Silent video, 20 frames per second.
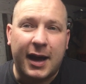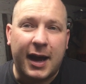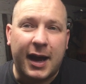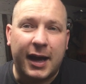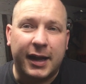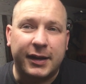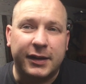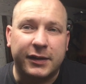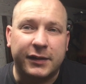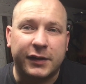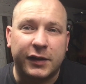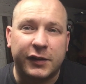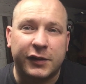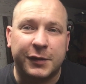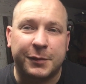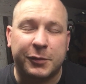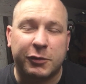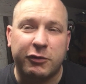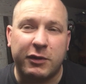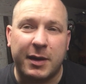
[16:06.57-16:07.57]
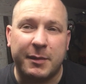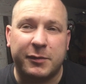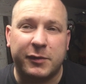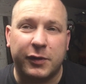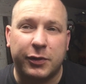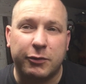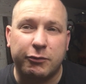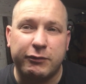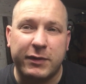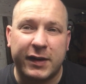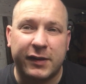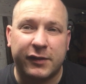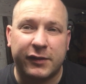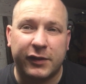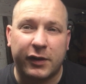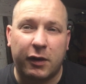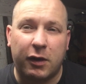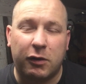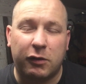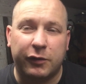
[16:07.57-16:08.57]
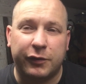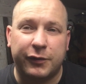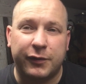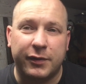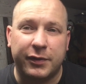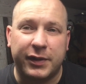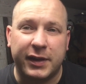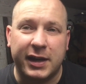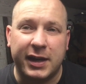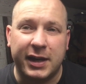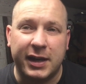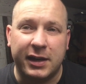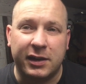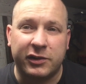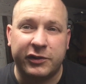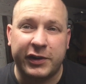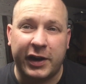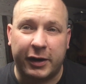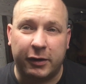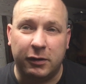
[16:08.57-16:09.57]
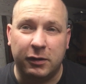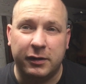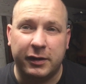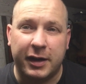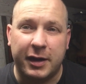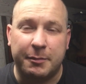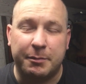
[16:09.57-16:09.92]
And subscribe to the rest of the channel,